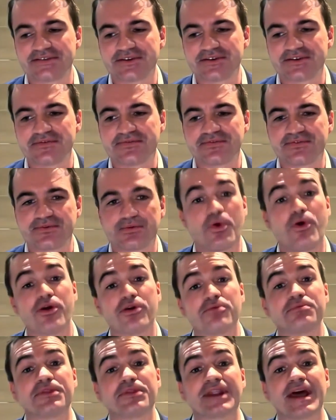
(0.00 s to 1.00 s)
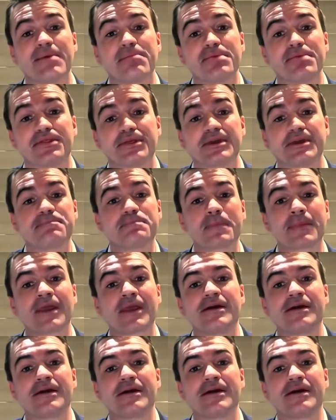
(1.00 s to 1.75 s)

of warmth and empathy